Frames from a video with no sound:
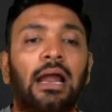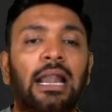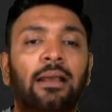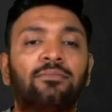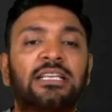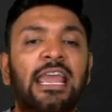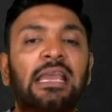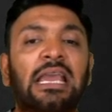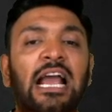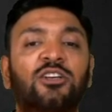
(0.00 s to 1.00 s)
And I'm
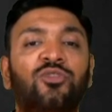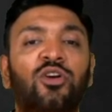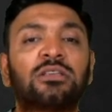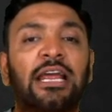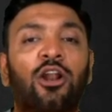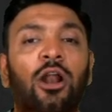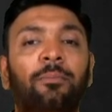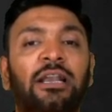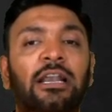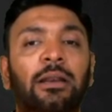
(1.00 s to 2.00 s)
saying cash flows cannot
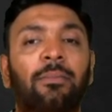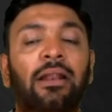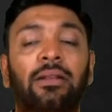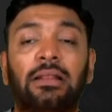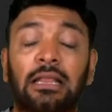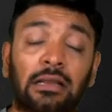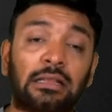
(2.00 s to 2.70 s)
be determined.